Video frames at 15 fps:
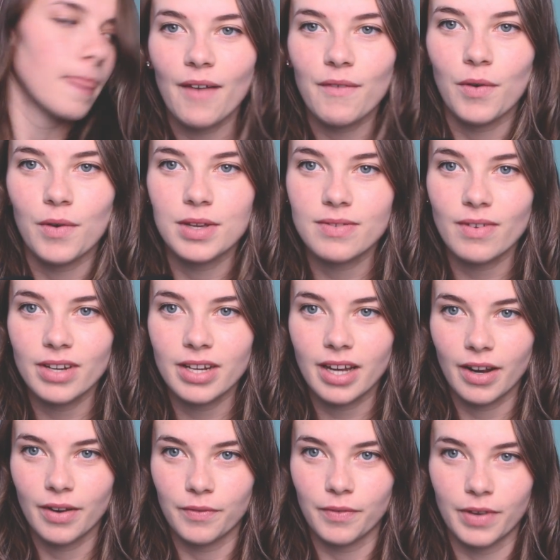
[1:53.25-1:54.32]
I've always found it
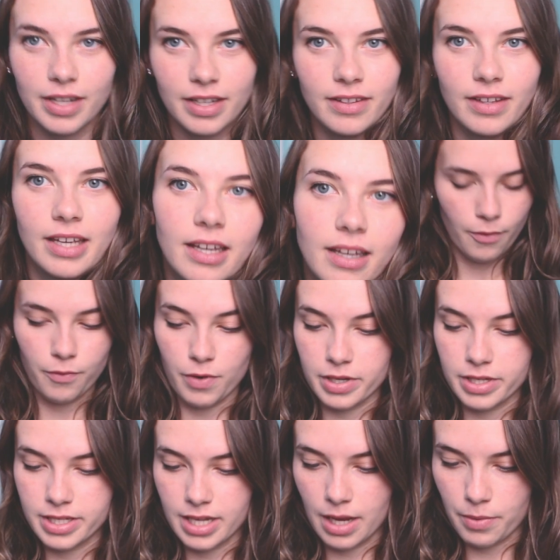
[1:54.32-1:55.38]
kind of funny, like
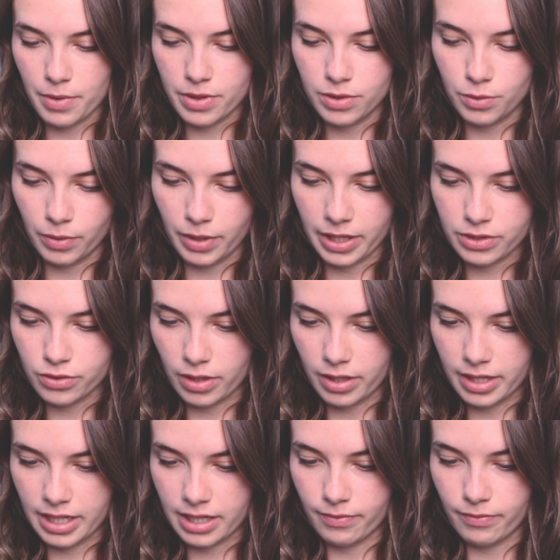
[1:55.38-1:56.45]
first day with new
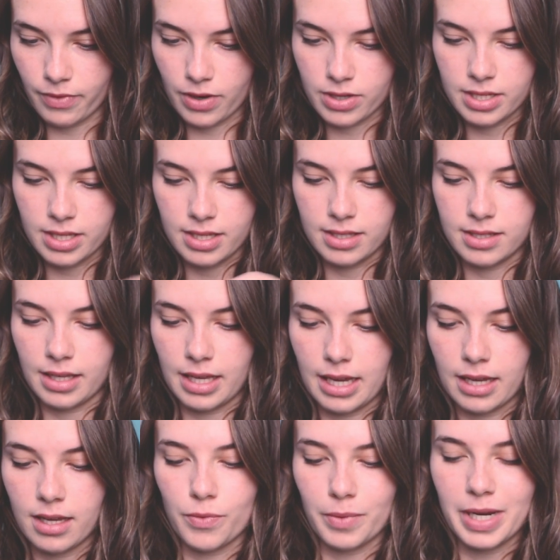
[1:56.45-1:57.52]
electronic versus
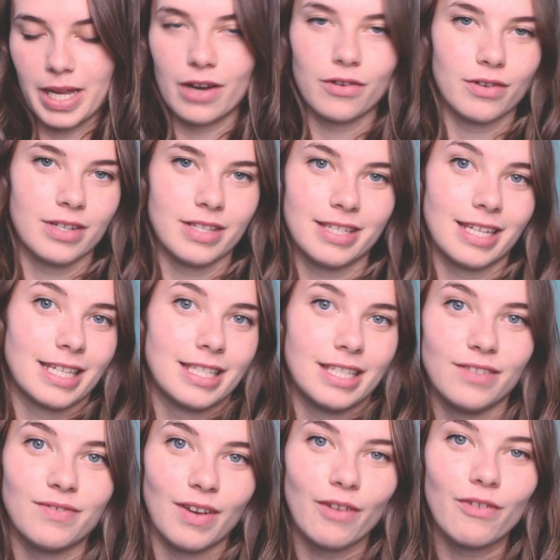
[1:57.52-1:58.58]
like
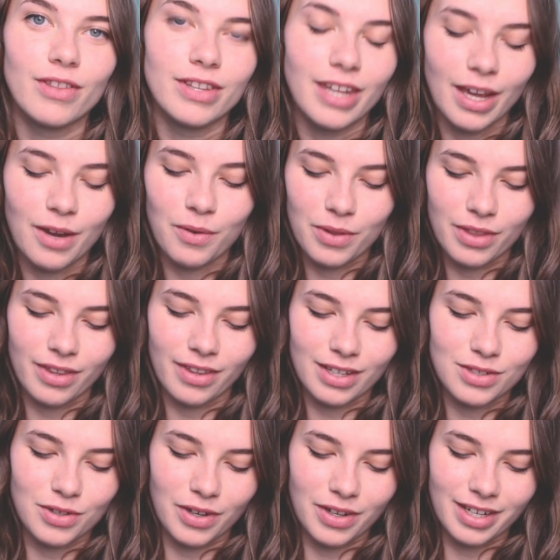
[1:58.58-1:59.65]
365th day with
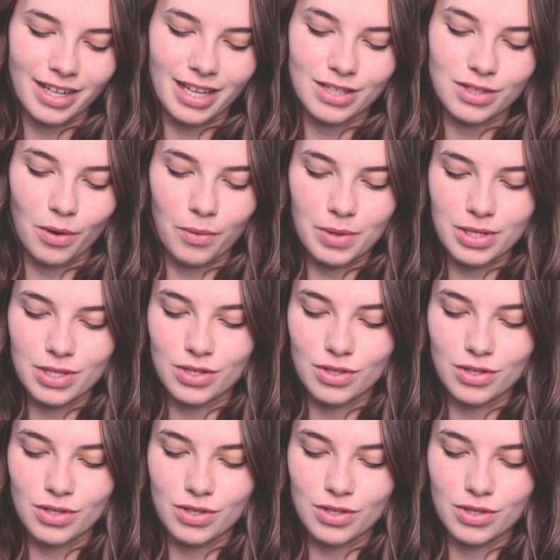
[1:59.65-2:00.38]
electronic, it's always